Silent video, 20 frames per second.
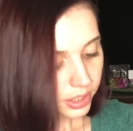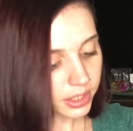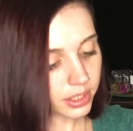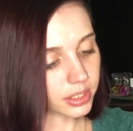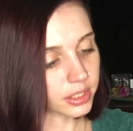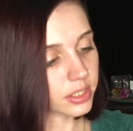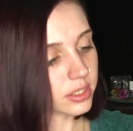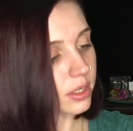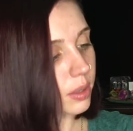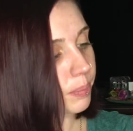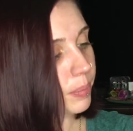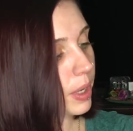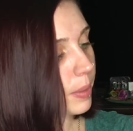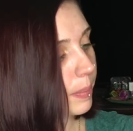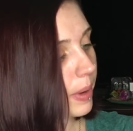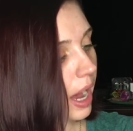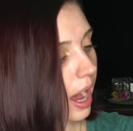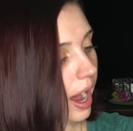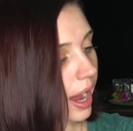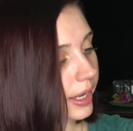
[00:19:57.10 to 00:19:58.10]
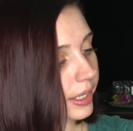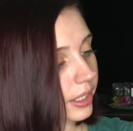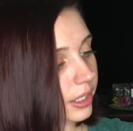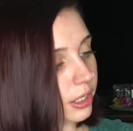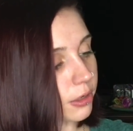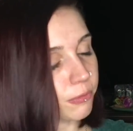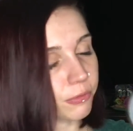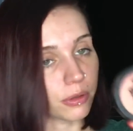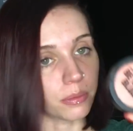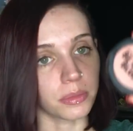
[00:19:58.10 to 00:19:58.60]
is
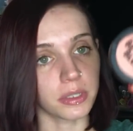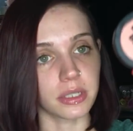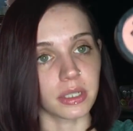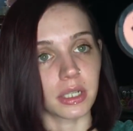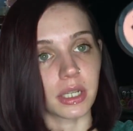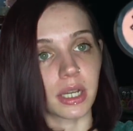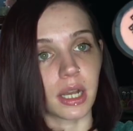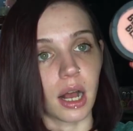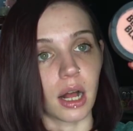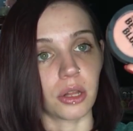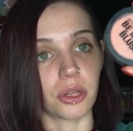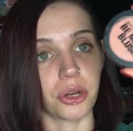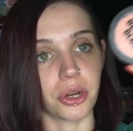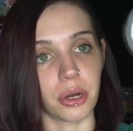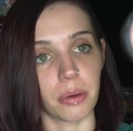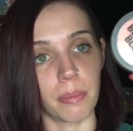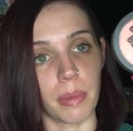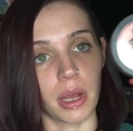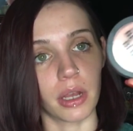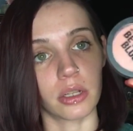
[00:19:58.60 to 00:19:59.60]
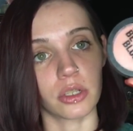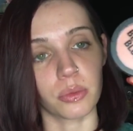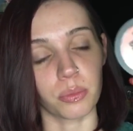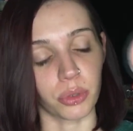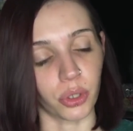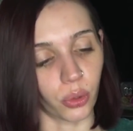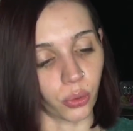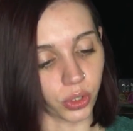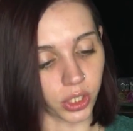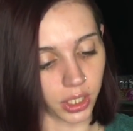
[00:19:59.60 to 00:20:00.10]
Papaya from City Color. Mine's
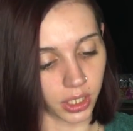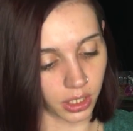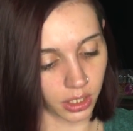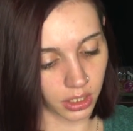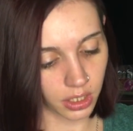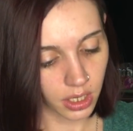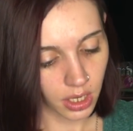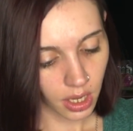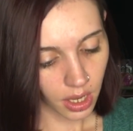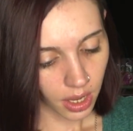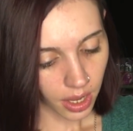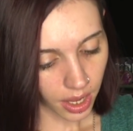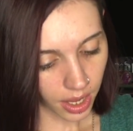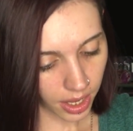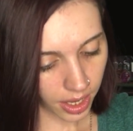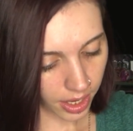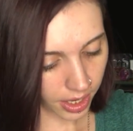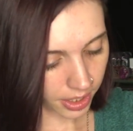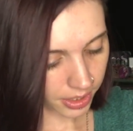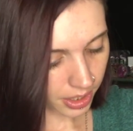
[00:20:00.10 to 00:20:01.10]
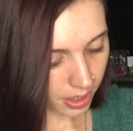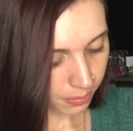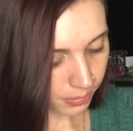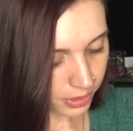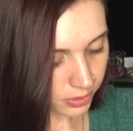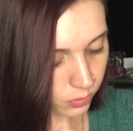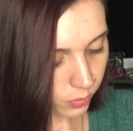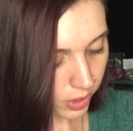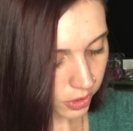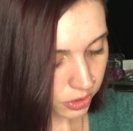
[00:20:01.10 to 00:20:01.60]
broken. And I'm
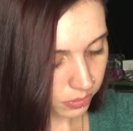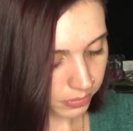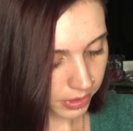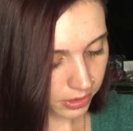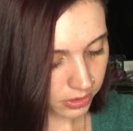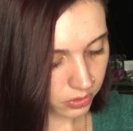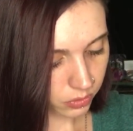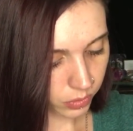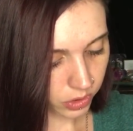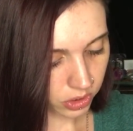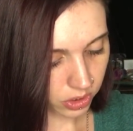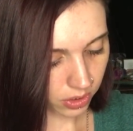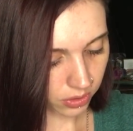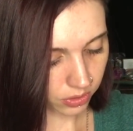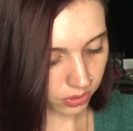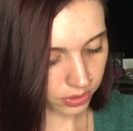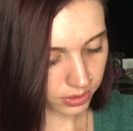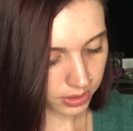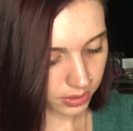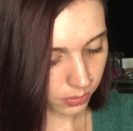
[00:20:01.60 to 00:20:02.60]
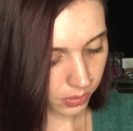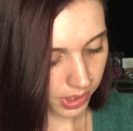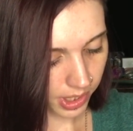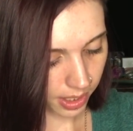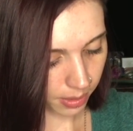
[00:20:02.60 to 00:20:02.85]
going to swatch them next to each other and see what